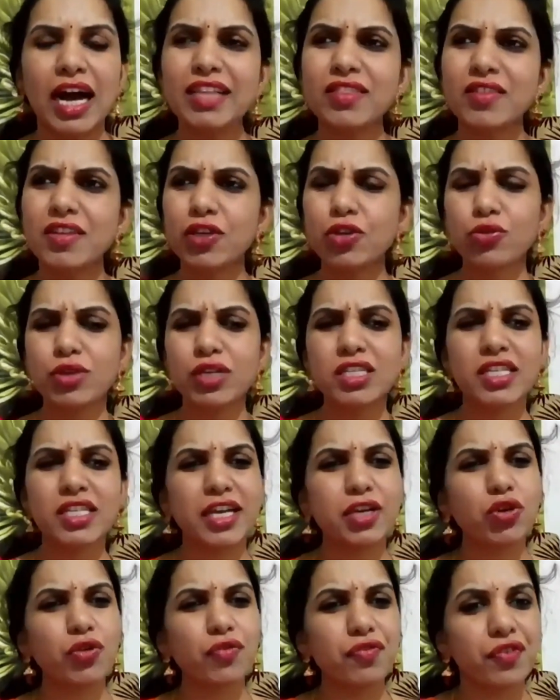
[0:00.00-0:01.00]
I think you can
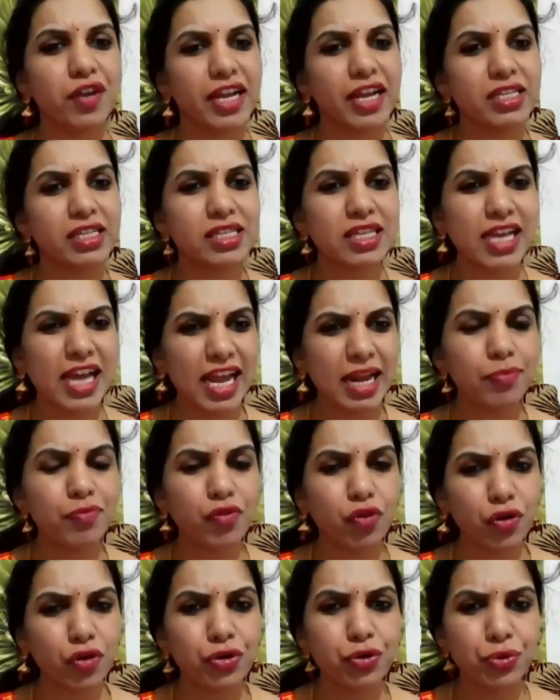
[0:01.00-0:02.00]
take your friend's
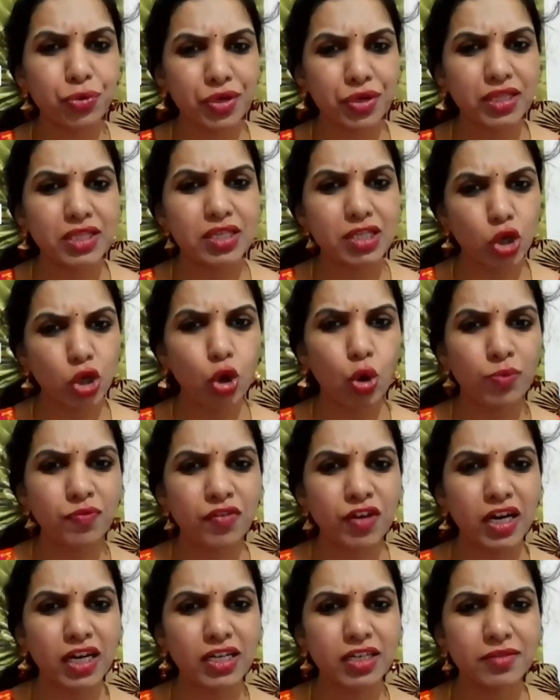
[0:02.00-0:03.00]
help for doing this
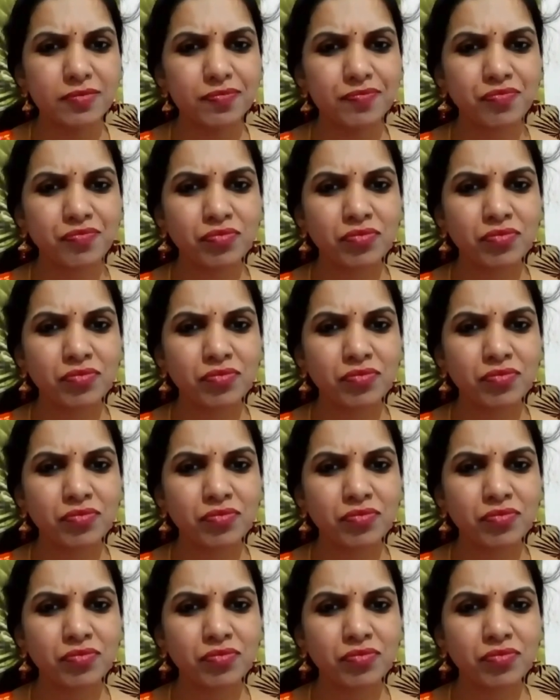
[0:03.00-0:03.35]
homework.